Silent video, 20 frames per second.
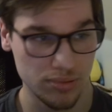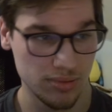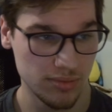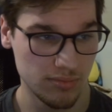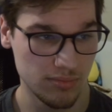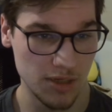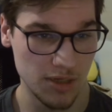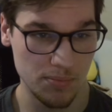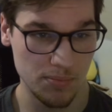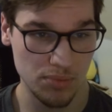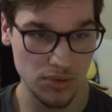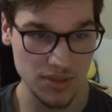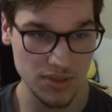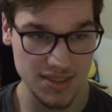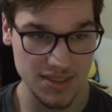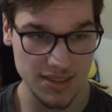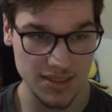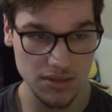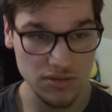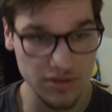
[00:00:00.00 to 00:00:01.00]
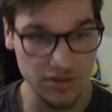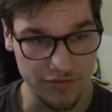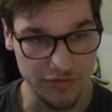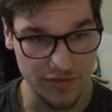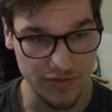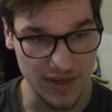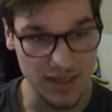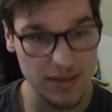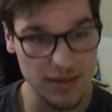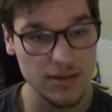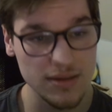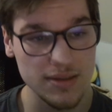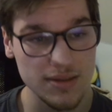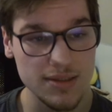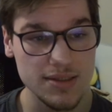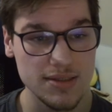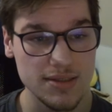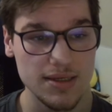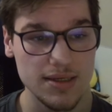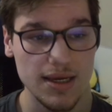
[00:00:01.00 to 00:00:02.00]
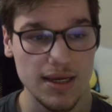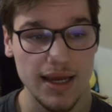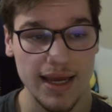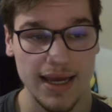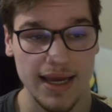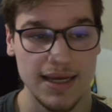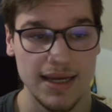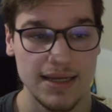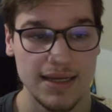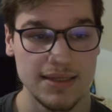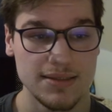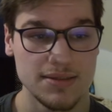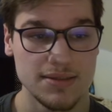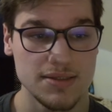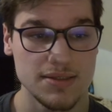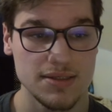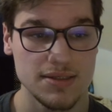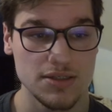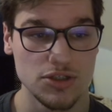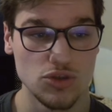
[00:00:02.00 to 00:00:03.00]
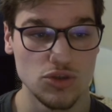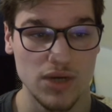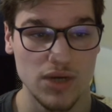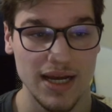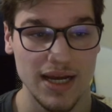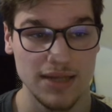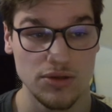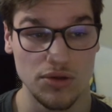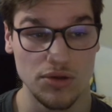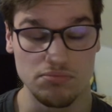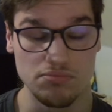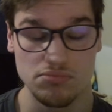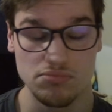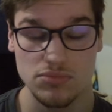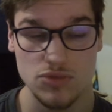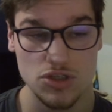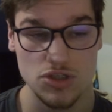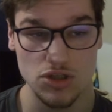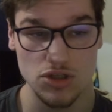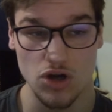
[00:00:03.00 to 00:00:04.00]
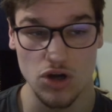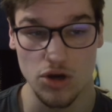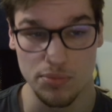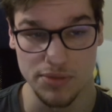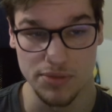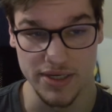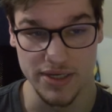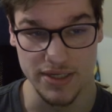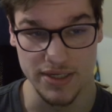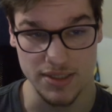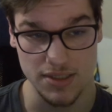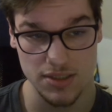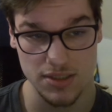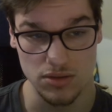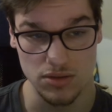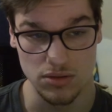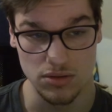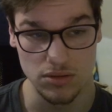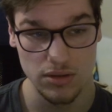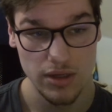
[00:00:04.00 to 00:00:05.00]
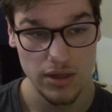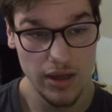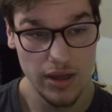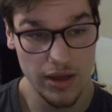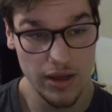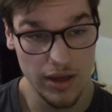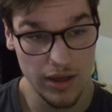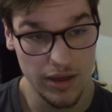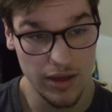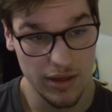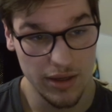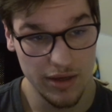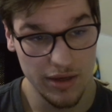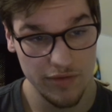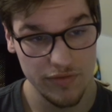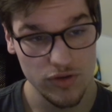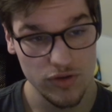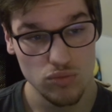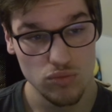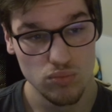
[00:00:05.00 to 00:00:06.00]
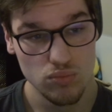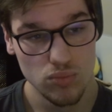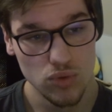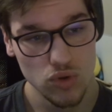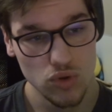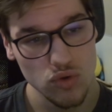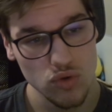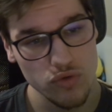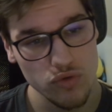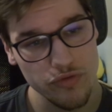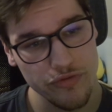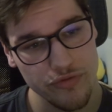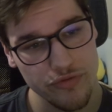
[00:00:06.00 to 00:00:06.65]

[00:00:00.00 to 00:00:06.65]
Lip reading: My pawn is still defended, and you cannot stop this. So if you move